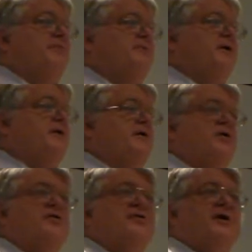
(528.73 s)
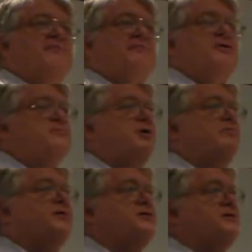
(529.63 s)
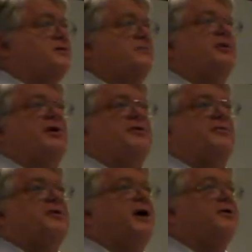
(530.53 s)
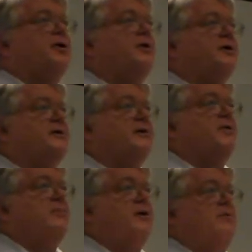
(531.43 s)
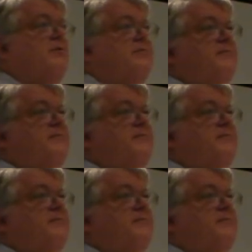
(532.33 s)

would be a good thing for a small business that bought them not knowing that they were a problem.